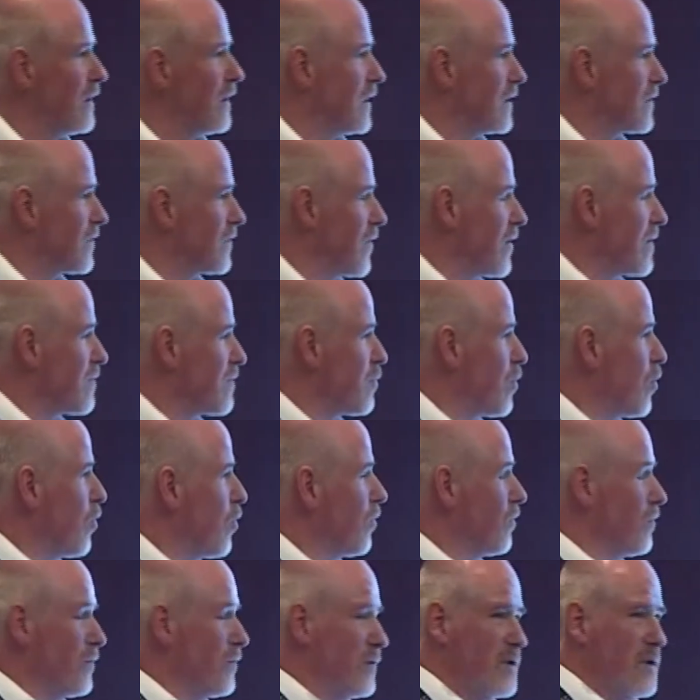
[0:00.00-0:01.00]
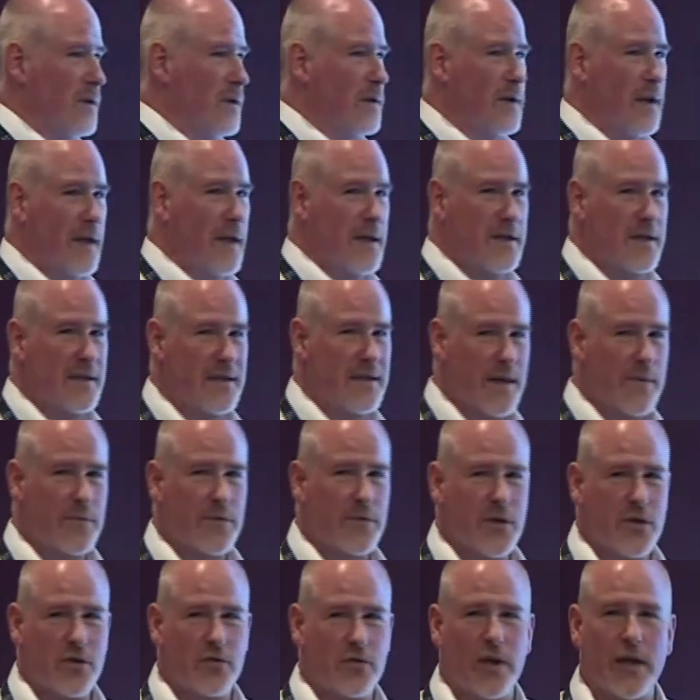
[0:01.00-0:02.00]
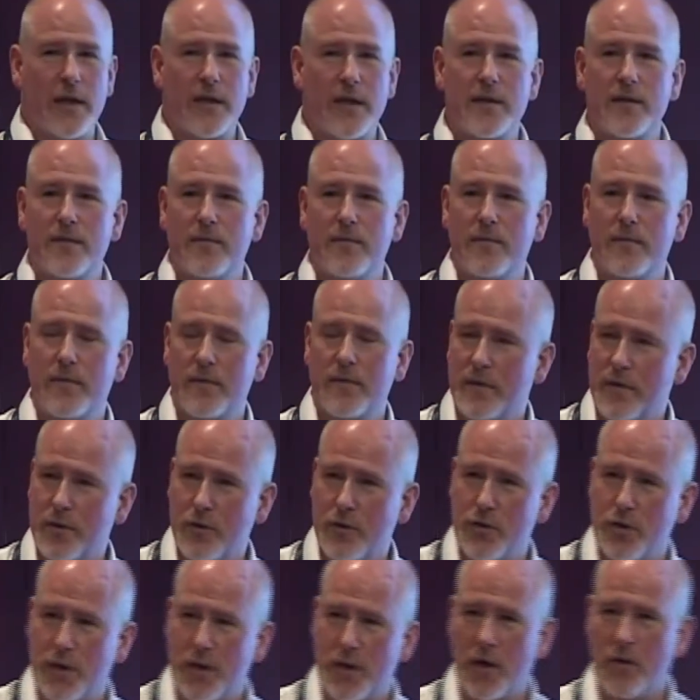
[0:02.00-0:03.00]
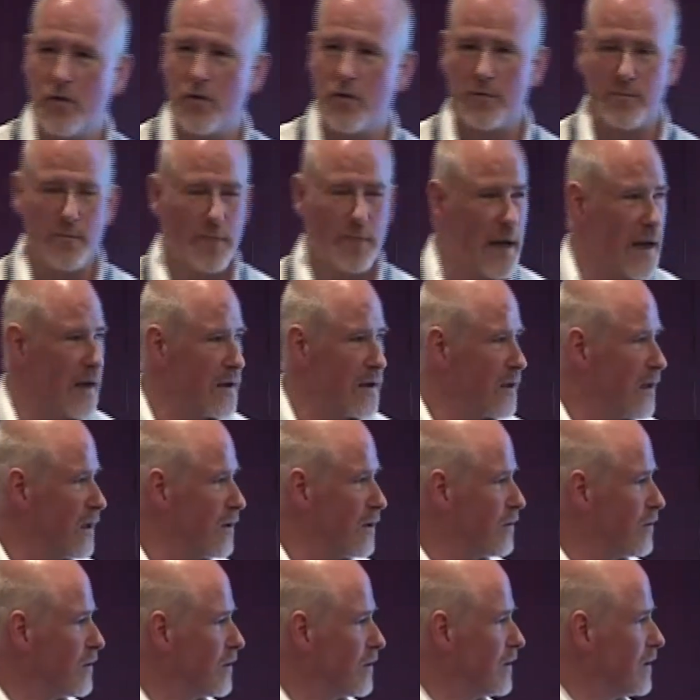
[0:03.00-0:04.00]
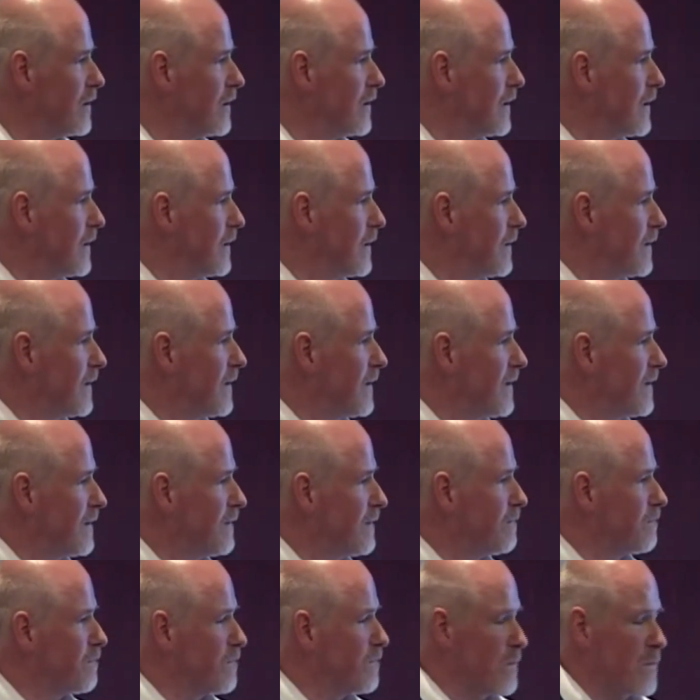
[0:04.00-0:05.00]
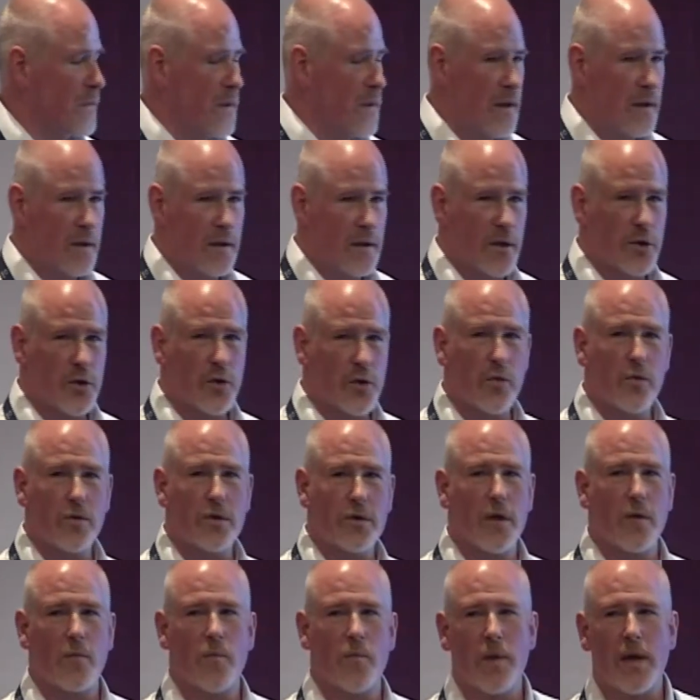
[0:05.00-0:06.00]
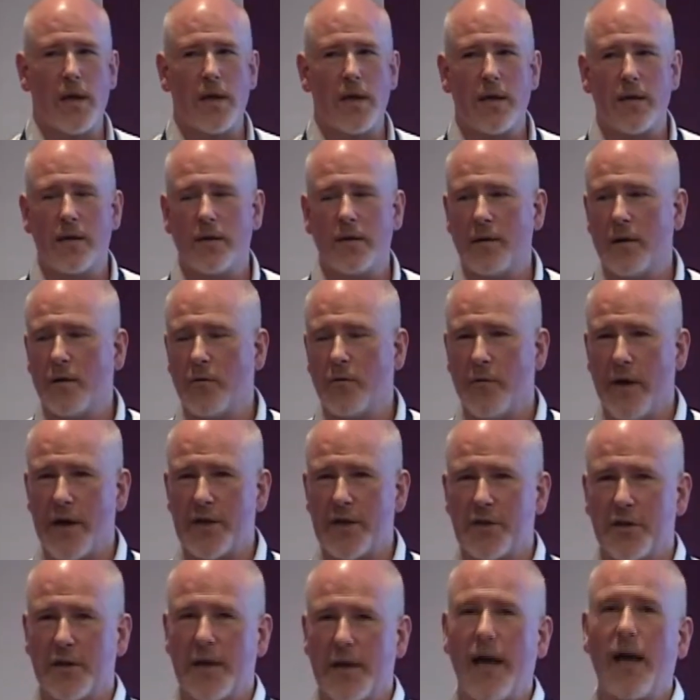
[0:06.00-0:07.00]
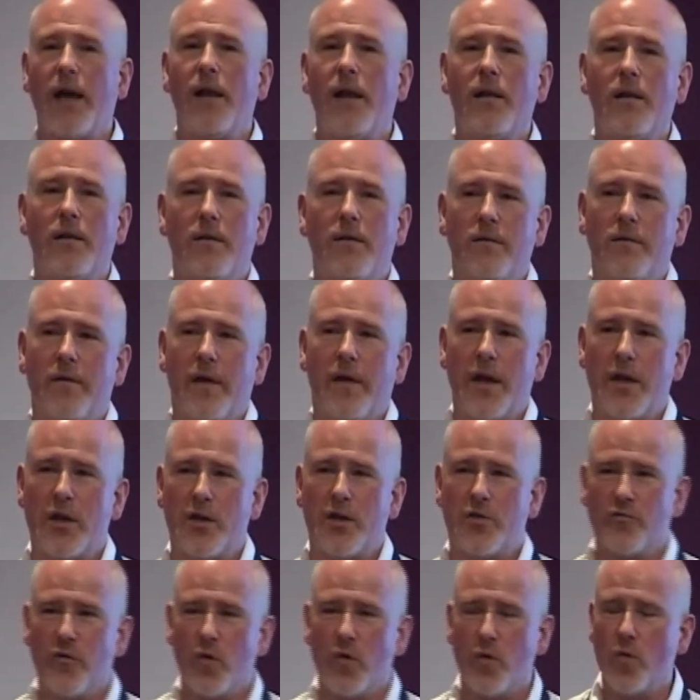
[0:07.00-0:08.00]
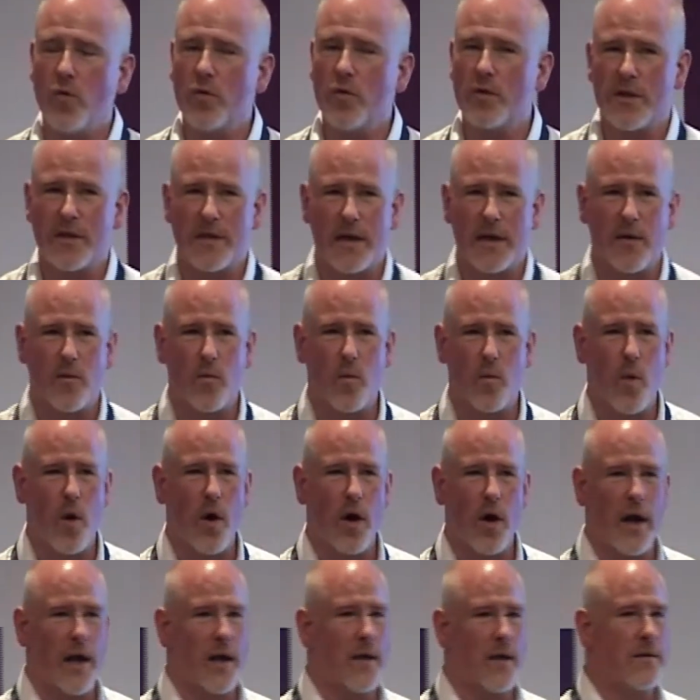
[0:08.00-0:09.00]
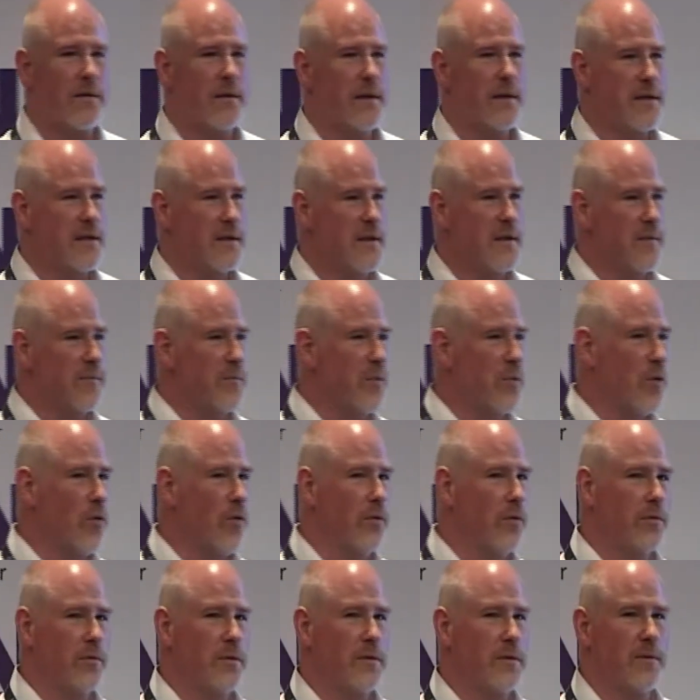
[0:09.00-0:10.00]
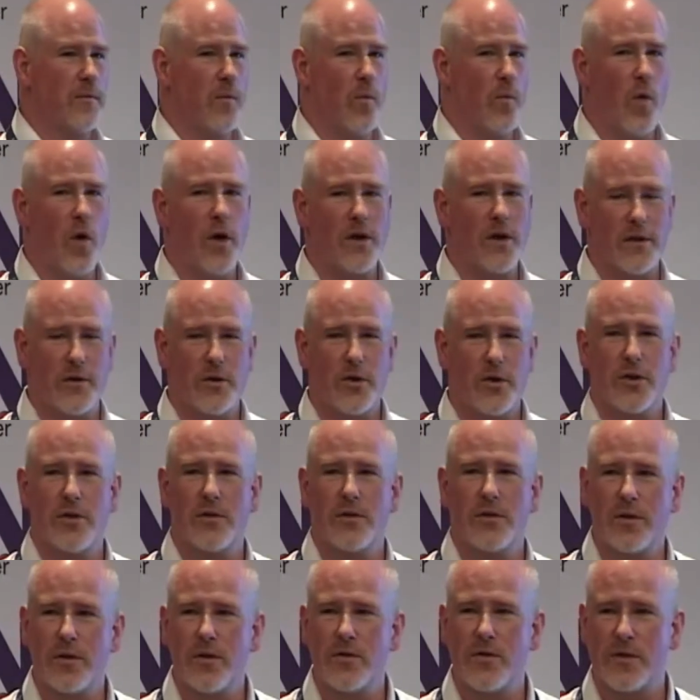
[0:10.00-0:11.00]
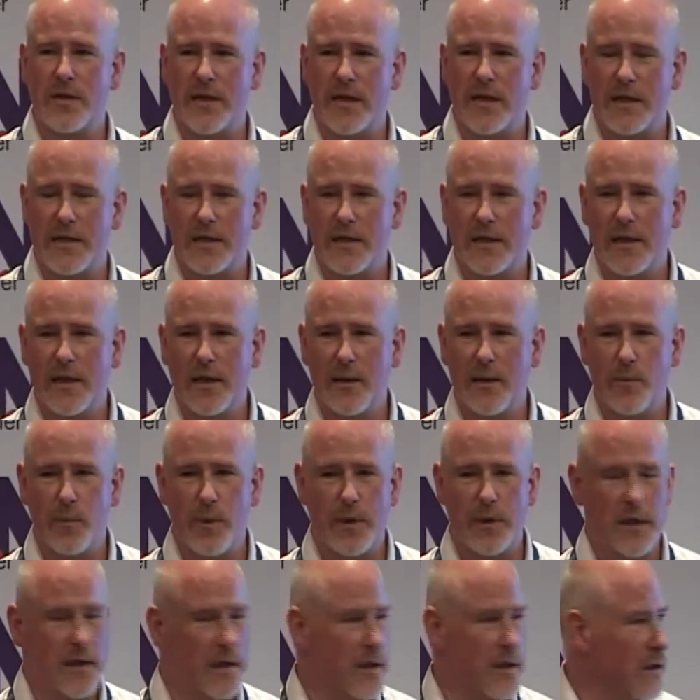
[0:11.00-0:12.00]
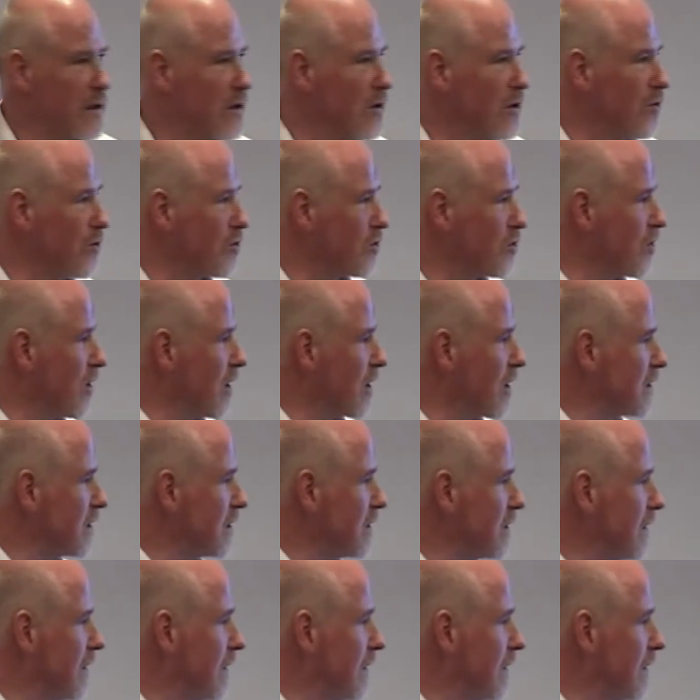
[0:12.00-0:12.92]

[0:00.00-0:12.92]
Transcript: It's very important so you can actually demonstrate good code and bad code. There should also be a rationale for each rule to say why this is important and why you shouldn't use this particular construct.